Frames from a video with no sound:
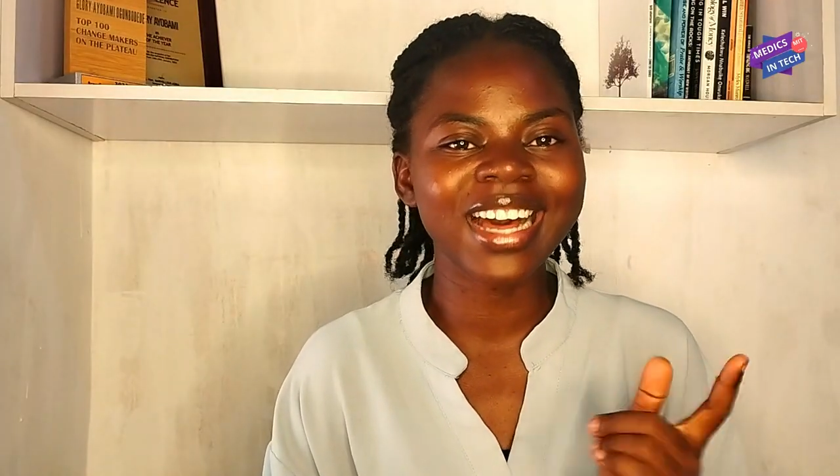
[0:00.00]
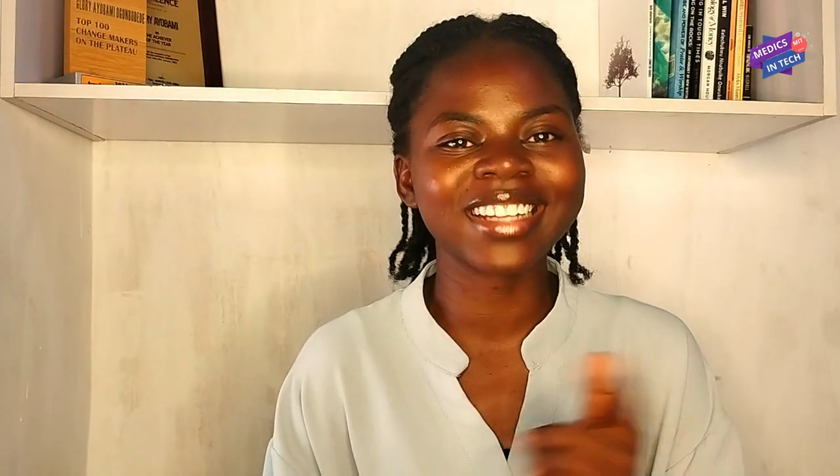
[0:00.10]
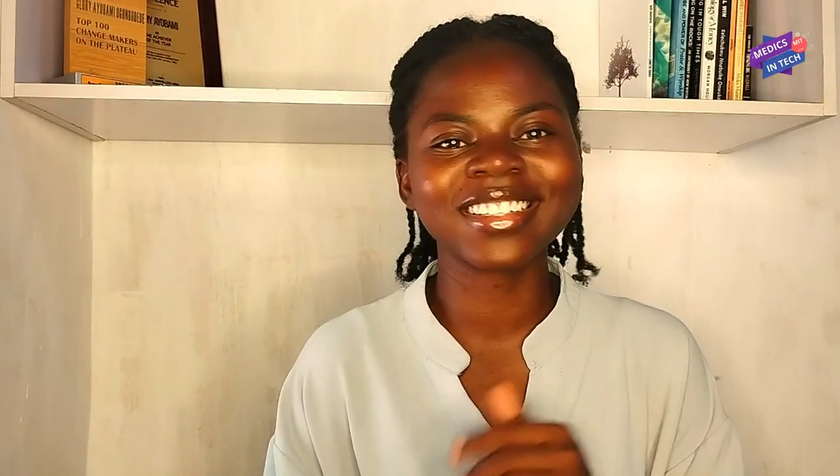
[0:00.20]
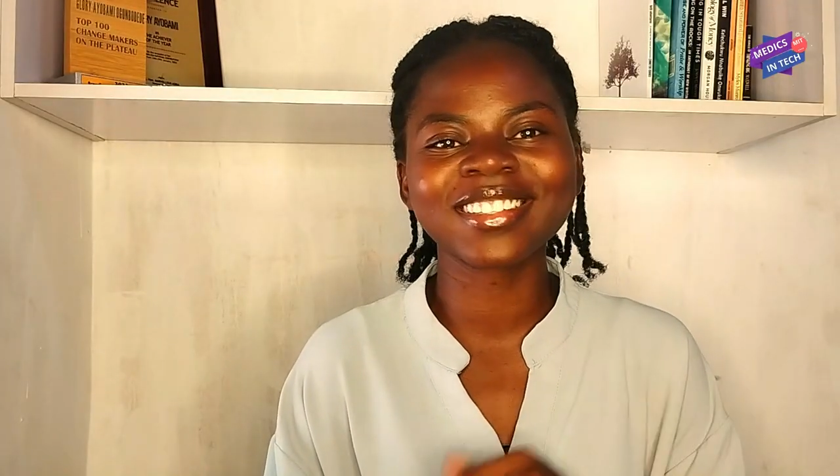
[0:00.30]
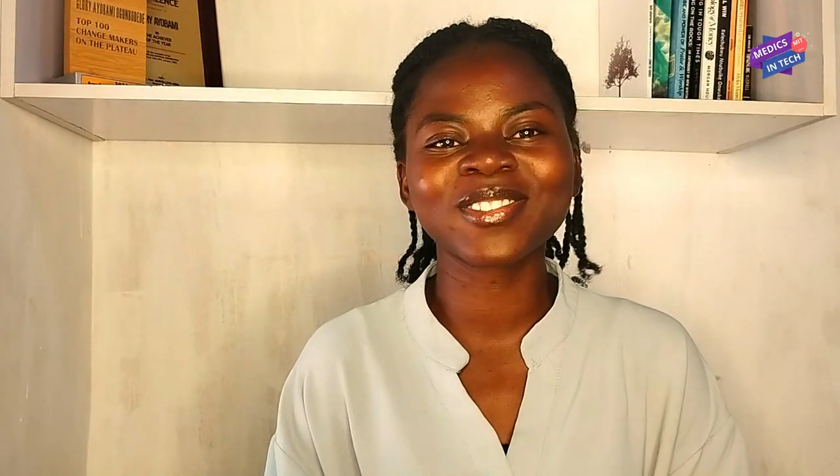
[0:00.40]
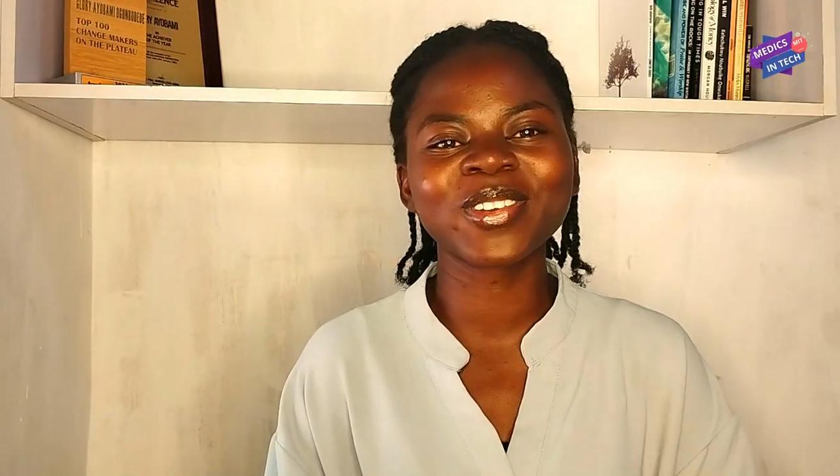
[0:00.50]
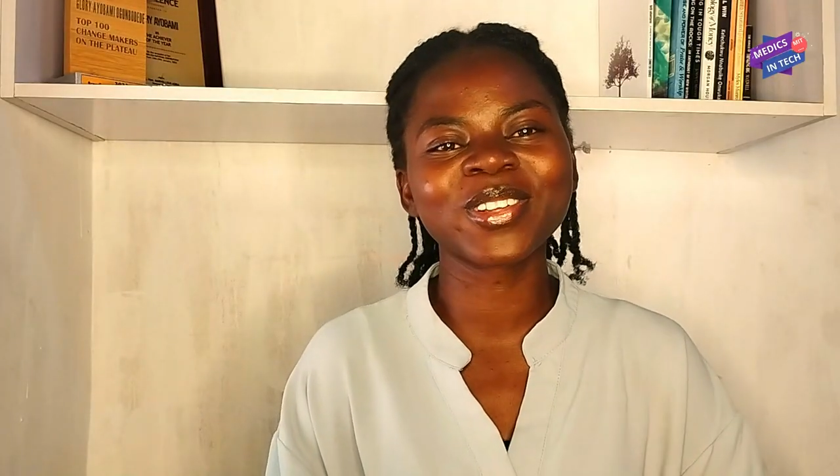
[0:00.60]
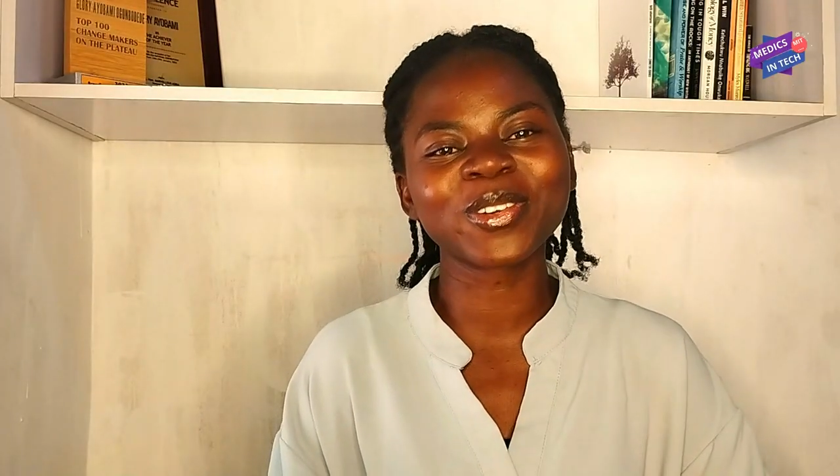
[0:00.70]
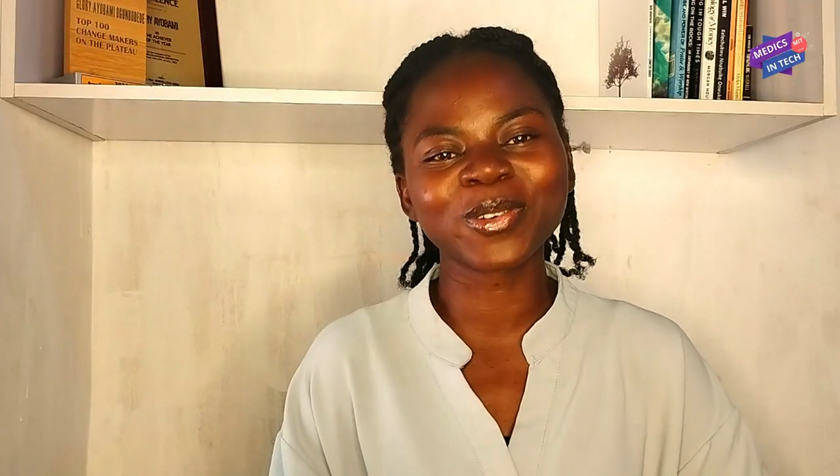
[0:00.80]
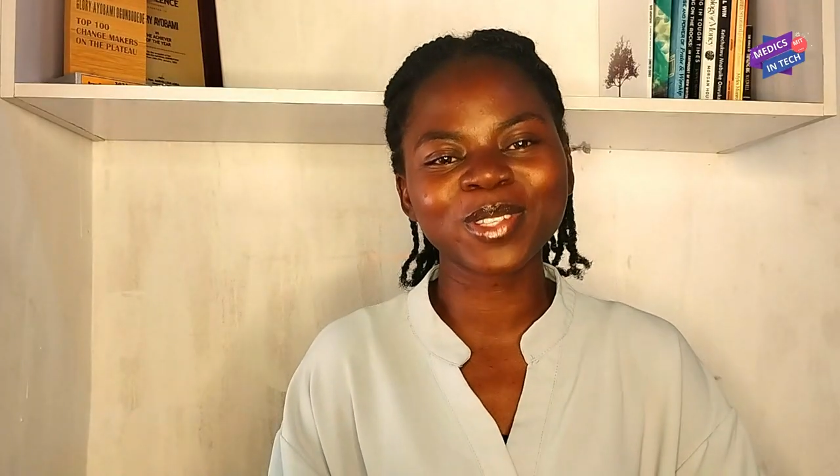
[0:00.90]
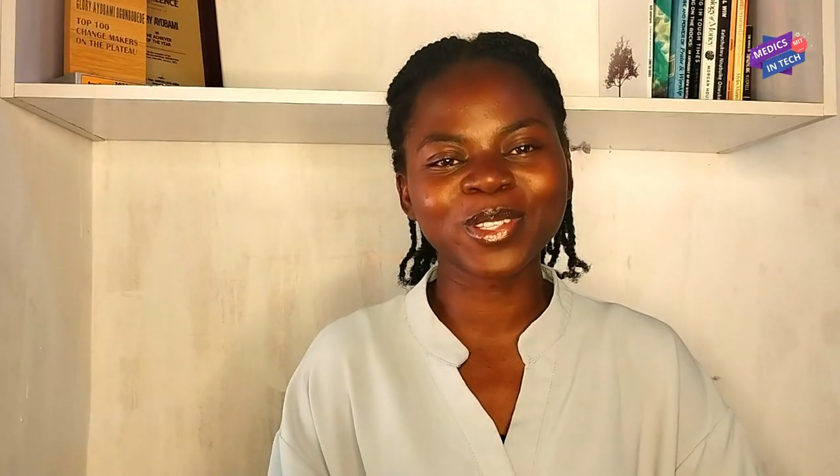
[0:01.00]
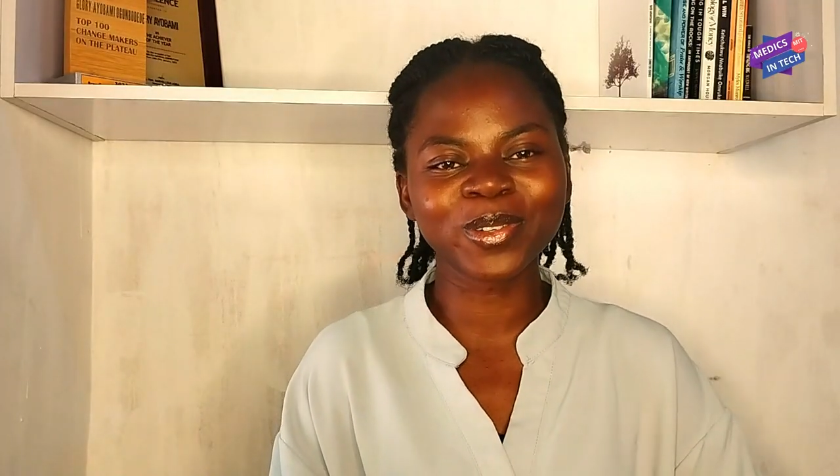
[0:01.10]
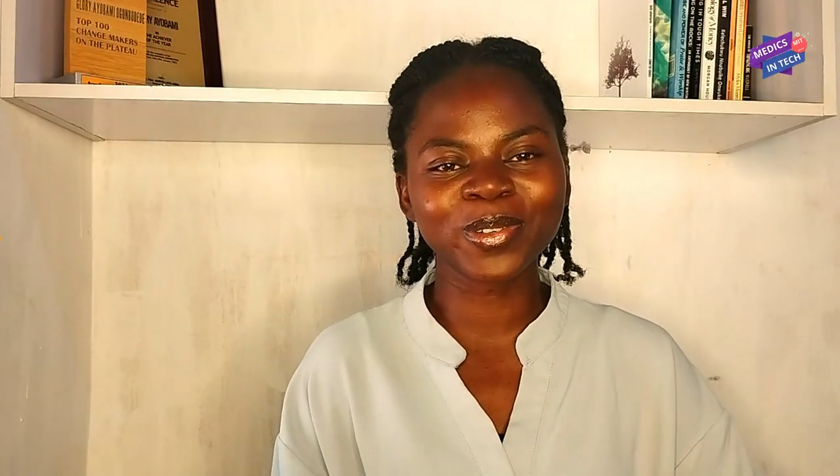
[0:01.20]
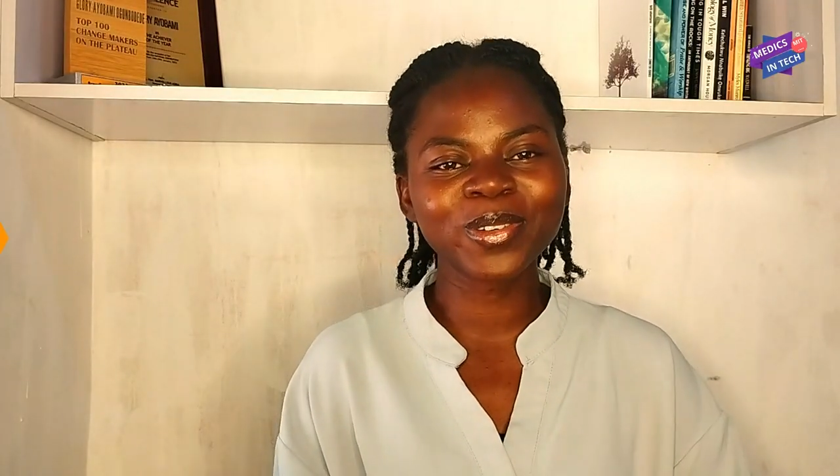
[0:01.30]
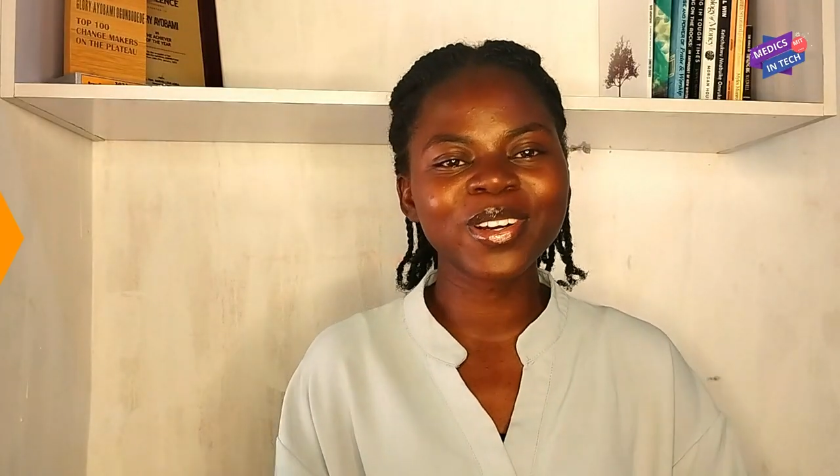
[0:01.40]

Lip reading: and let's quickly go to